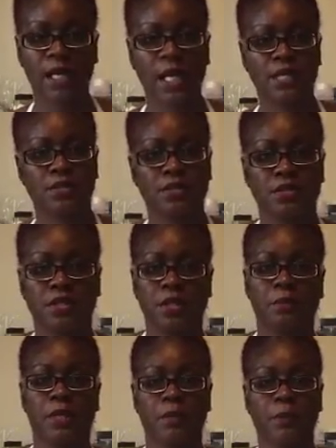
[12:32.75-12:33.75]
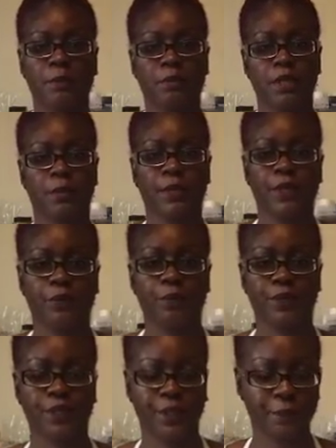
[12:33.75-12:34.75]
my glasses are slipping up, I'm gonna bring my
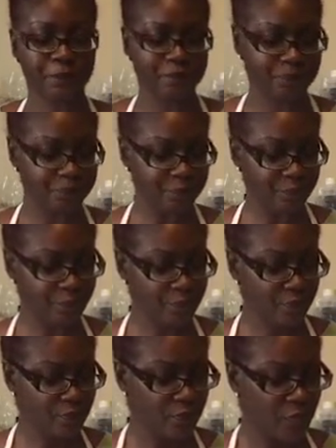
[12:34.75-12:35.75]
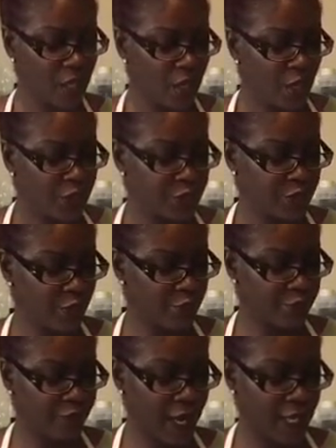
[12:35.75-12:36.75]
notebook up. You
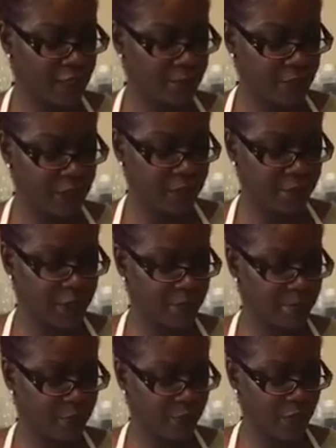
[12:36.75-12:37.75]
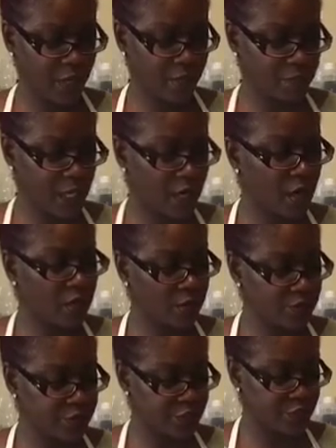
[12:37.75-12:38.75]
don't find many people that are
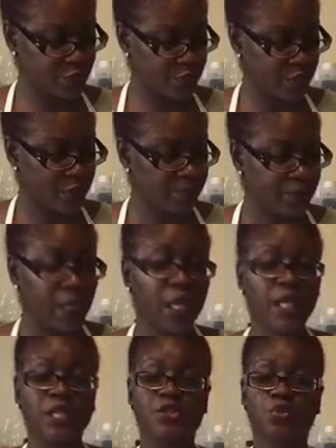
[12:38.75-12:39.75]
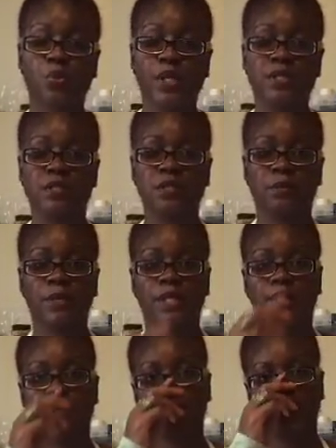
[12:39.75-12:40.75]
allergic to it. It is
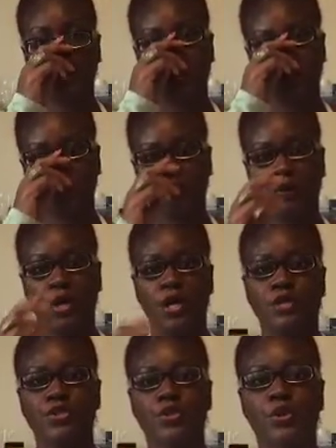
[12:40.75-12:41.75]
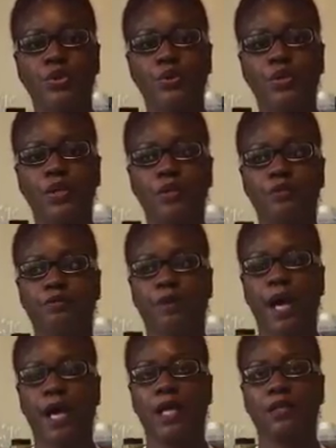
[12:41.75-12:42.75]
reasonably available. So you can
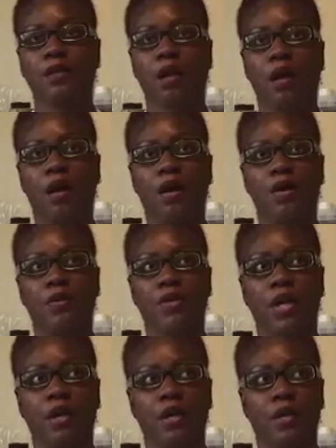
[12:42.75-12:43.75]
find lard